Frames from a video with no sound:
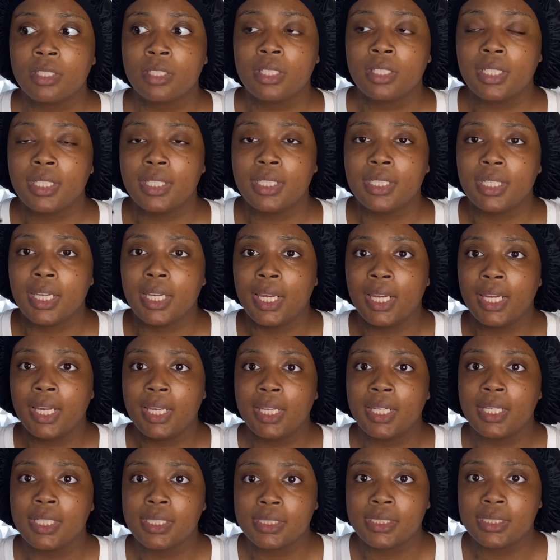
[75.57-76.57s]

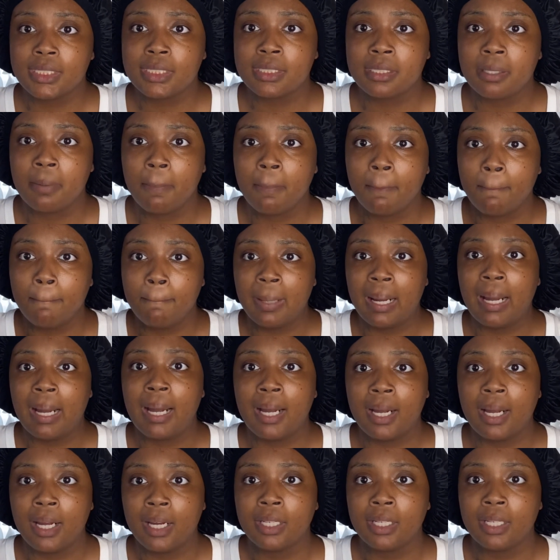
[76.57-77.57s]
enhance
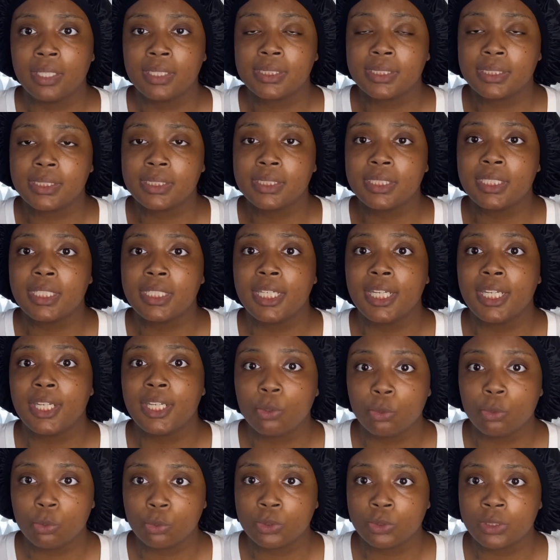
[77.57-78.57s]
my
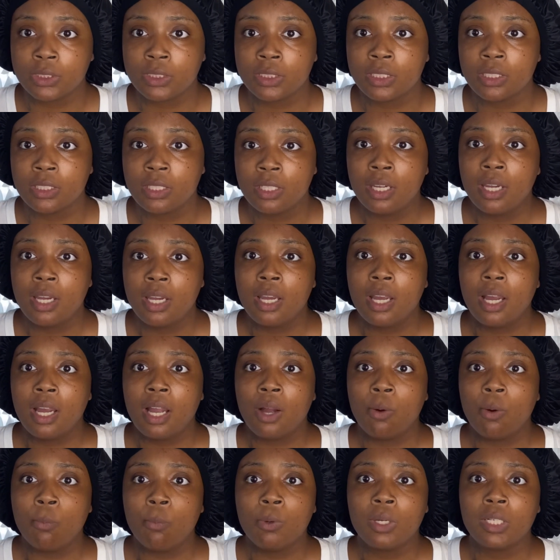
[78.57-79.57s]
skills. I
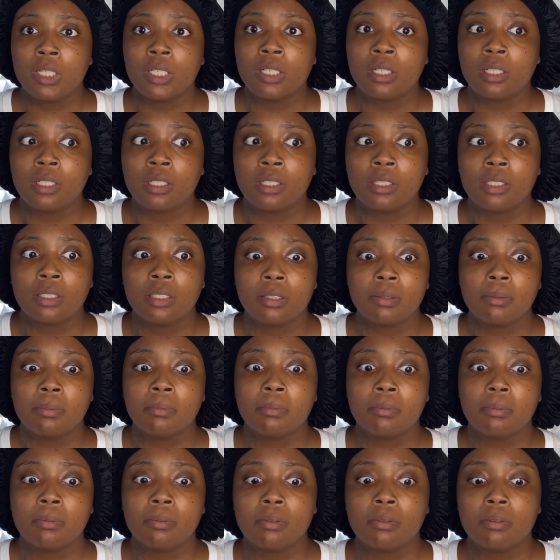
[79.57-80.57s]
want to
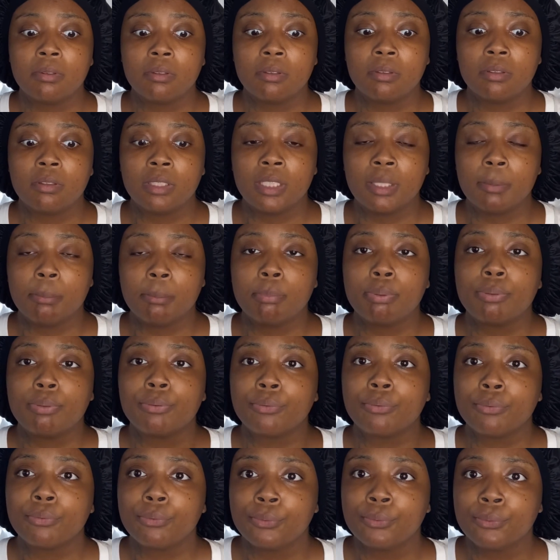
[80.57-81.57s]

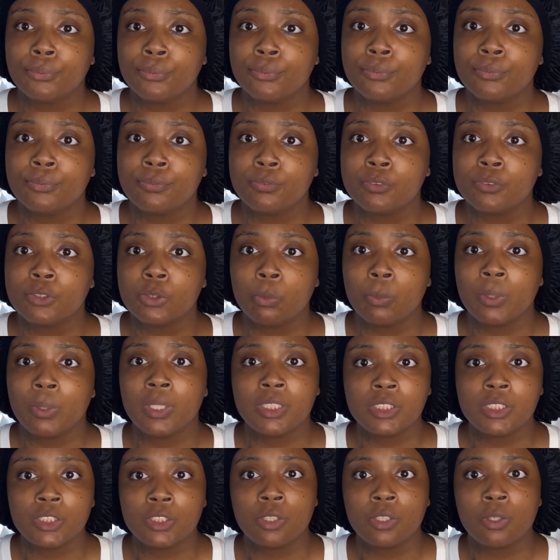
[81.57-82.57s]
improve to where
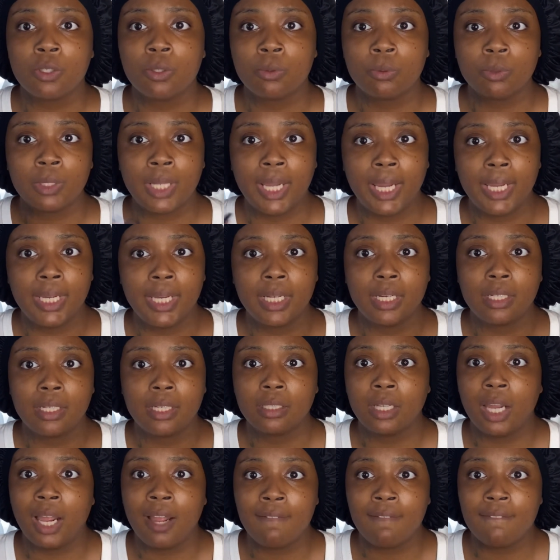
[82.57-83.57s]
as though like
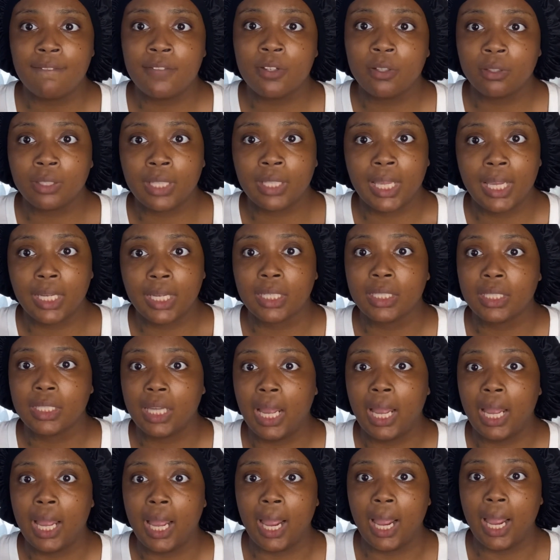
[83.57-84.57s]
I feel like
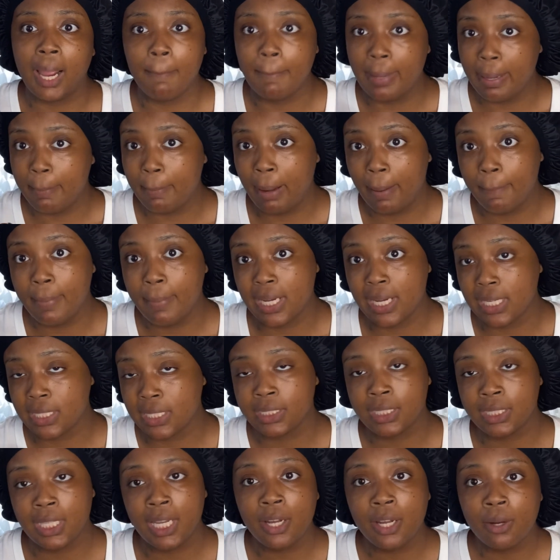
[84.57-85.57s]
I'm at my best.
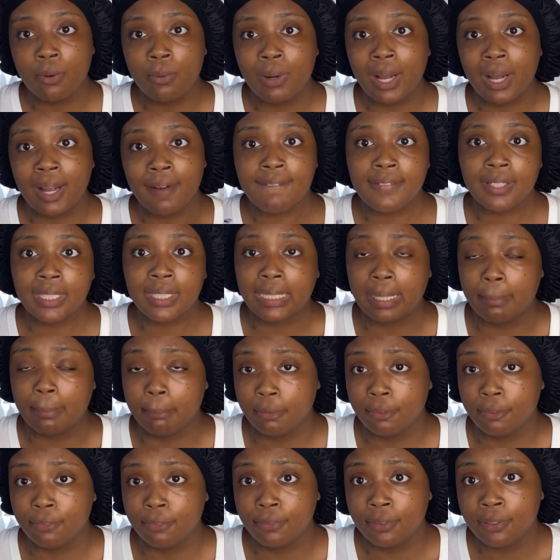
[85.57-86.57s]
Now I feel like I'm
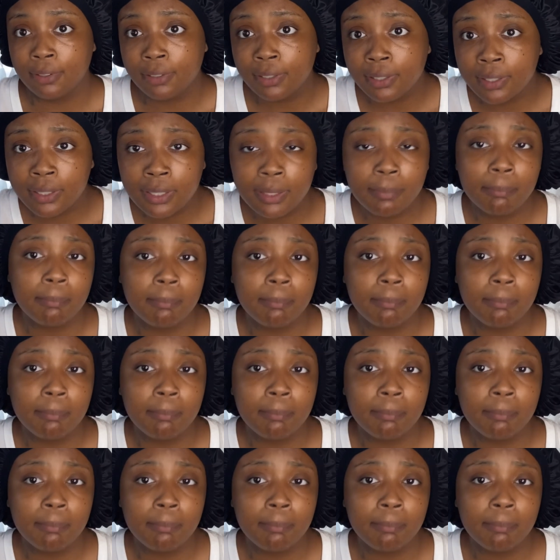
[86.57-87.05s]
good,